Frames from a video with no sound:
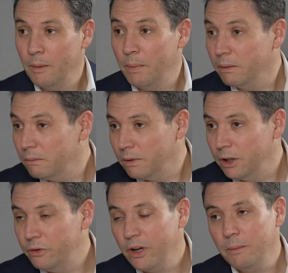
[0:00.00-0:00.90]
But
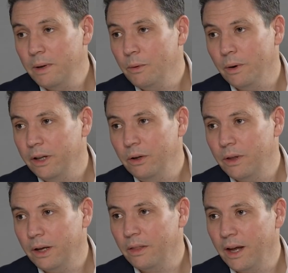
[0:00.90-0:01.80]
you tell me whether you
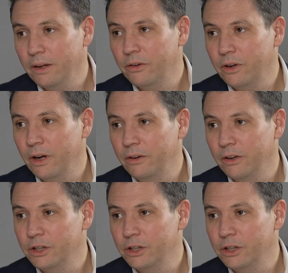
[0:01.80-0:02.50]
think that's going to